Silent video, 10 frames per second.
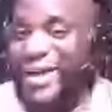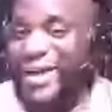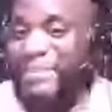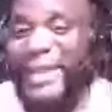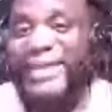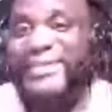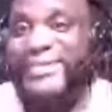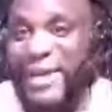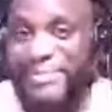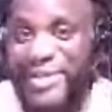but it's
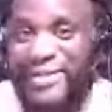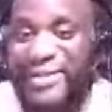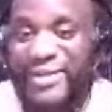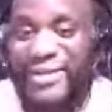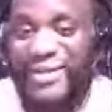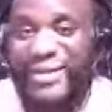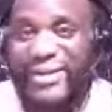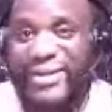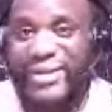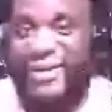something.
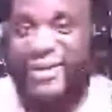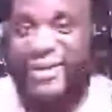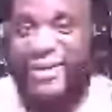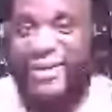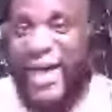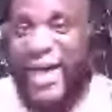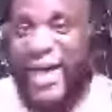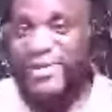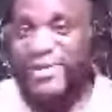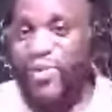You have to
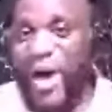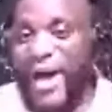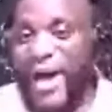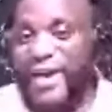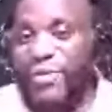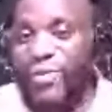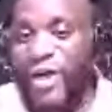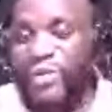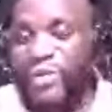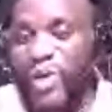ask why.
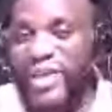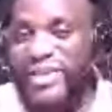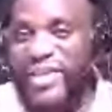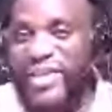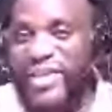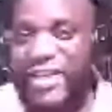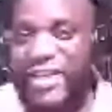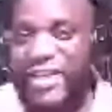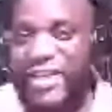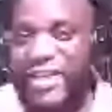What is it in
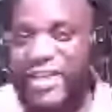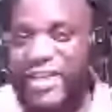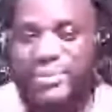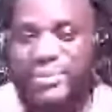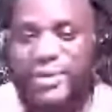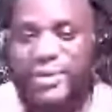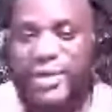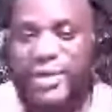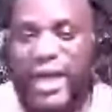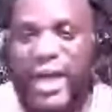you that
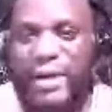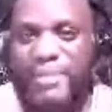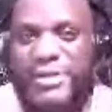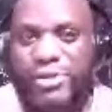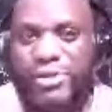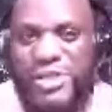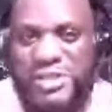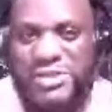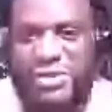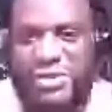makes you
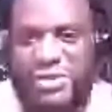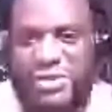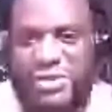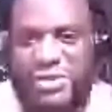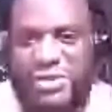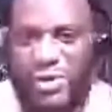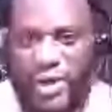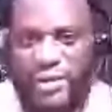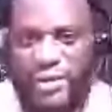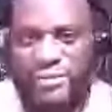listen to this lady's
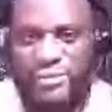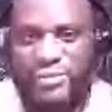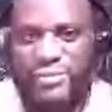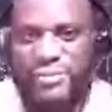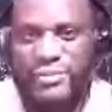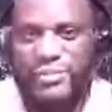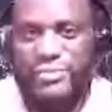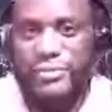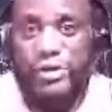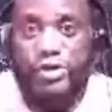story?
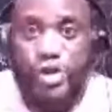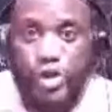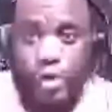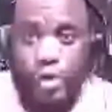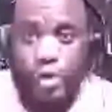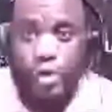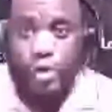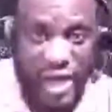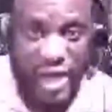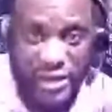Do you listen
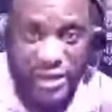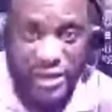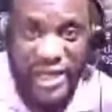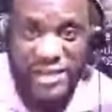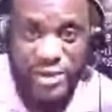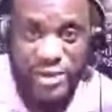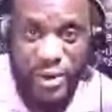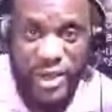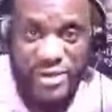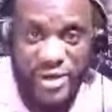to other ladies'
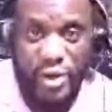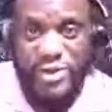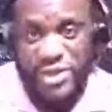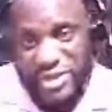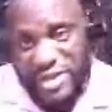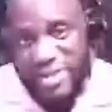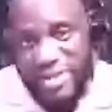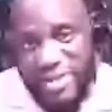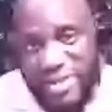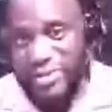stories or just this
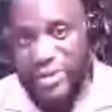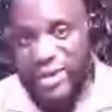lady's story?